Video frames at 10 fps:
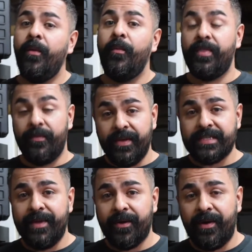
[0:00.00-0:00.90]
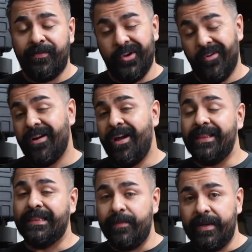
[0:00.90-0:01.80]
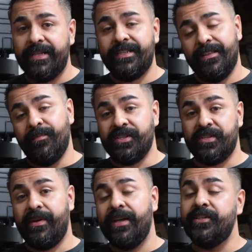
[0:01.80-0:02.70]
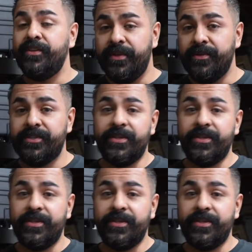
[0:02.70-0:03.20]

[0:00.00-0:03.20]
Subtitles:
With a fixed mag rifle, you are not limited to the muzzle device you use.